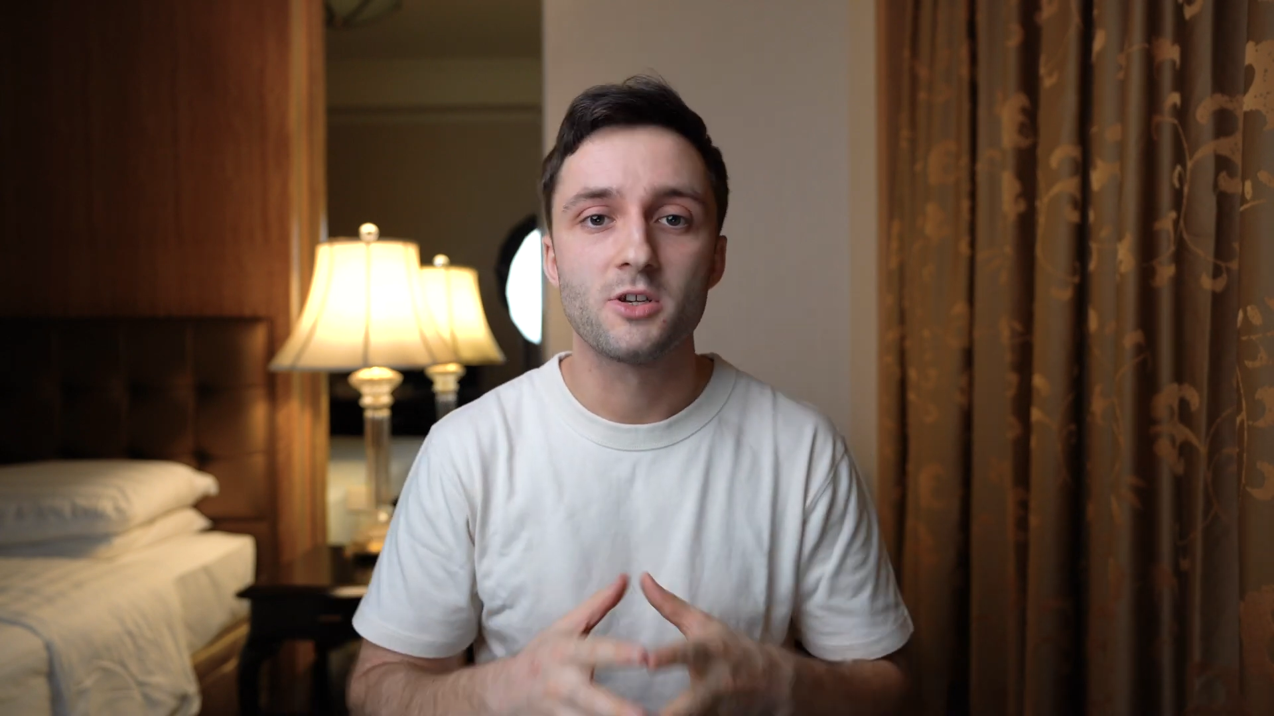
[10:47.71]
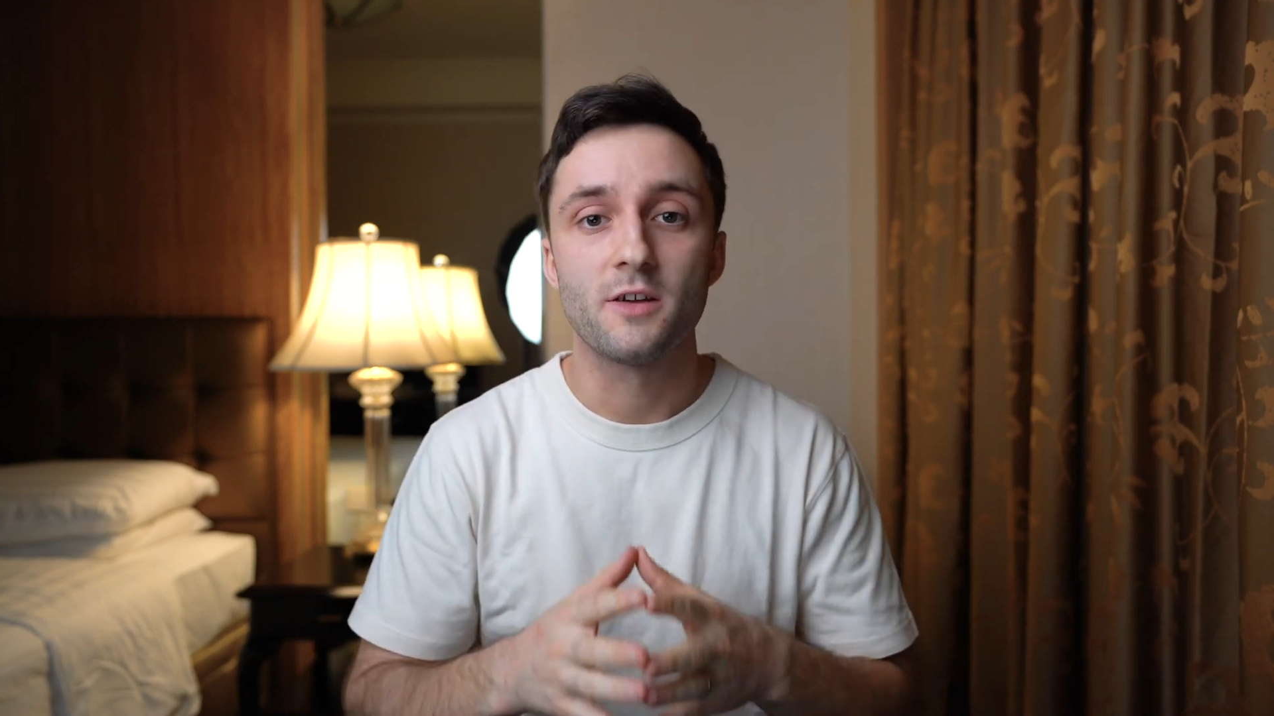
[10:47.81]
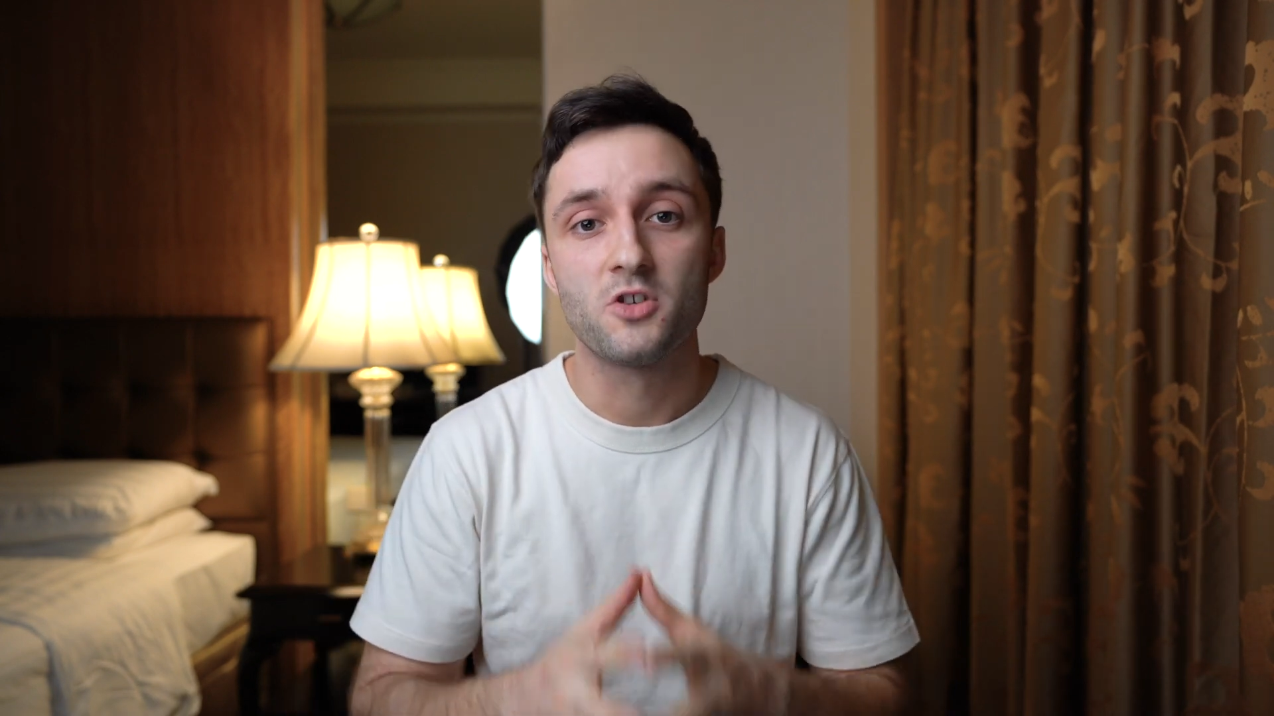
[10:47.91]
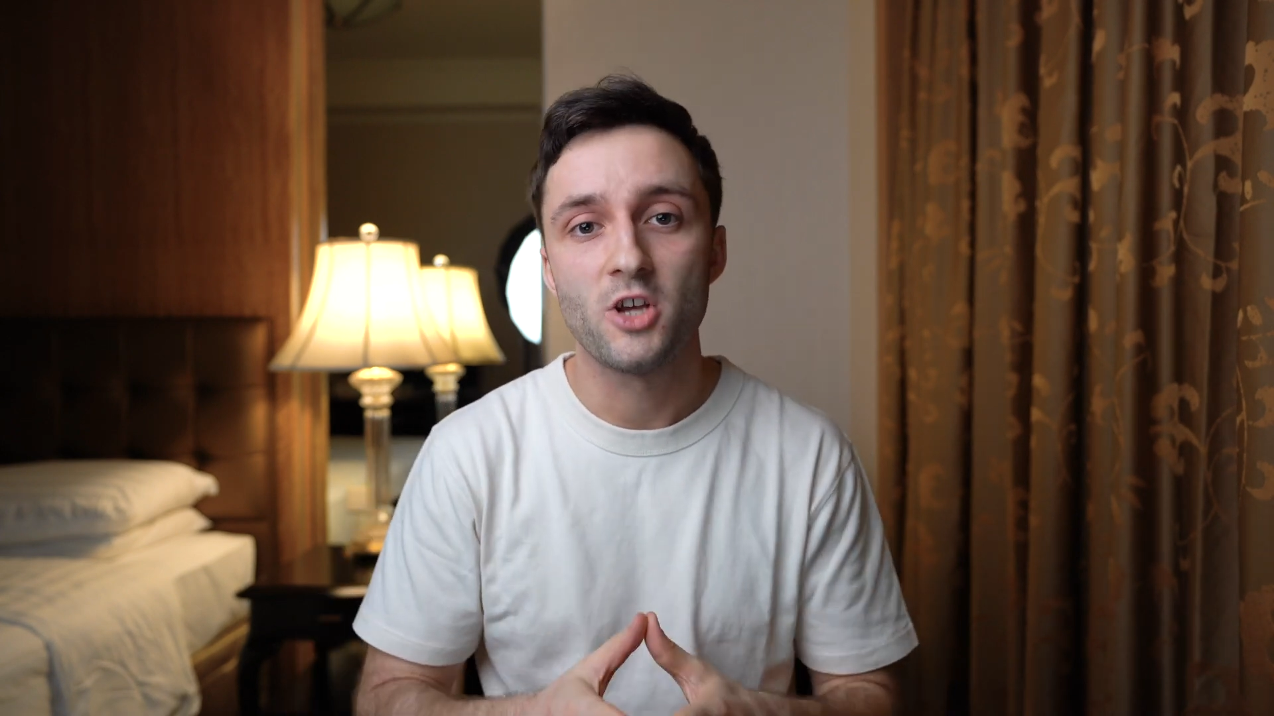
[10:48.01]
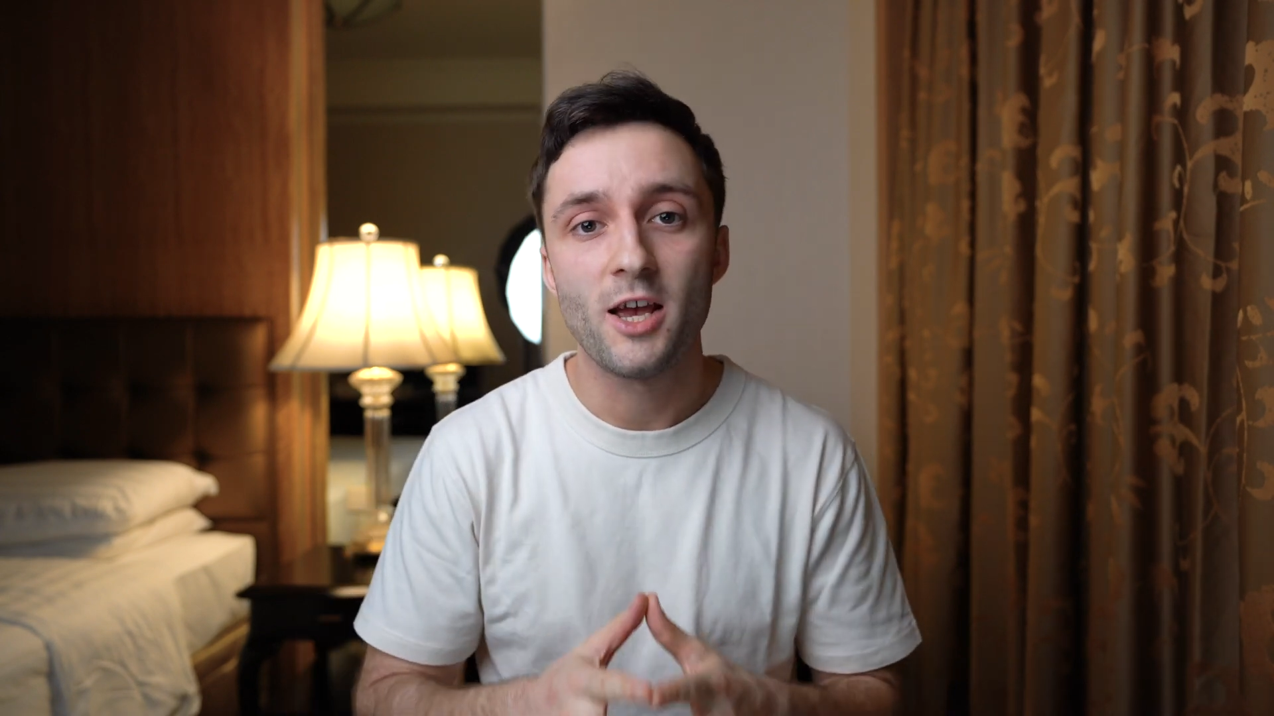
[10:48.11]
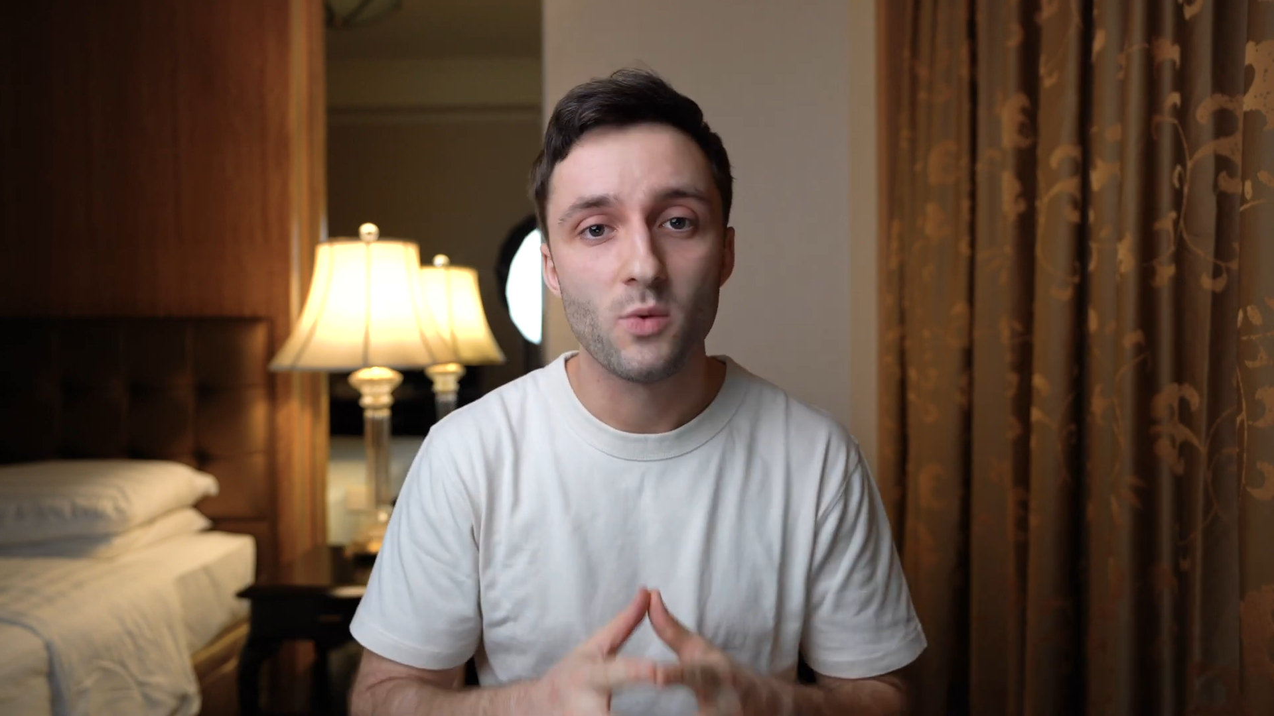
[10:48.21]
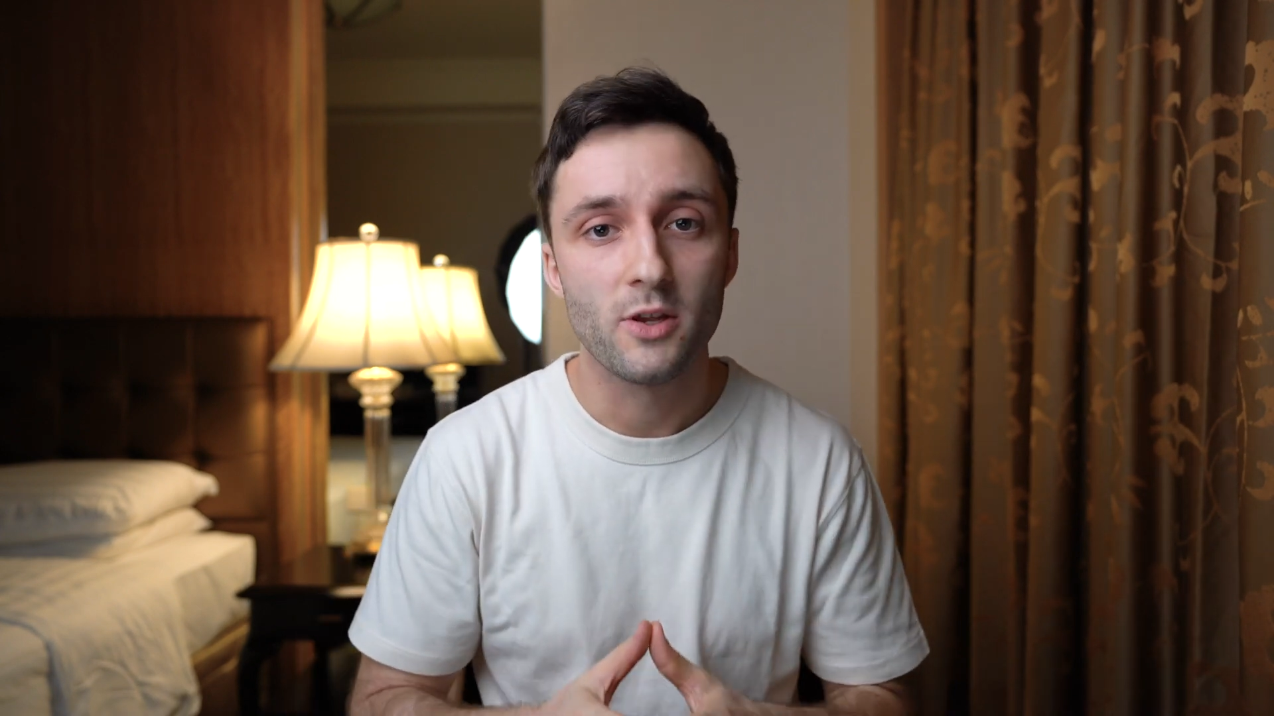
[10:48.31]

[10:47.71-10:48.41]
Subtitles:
which I've shared with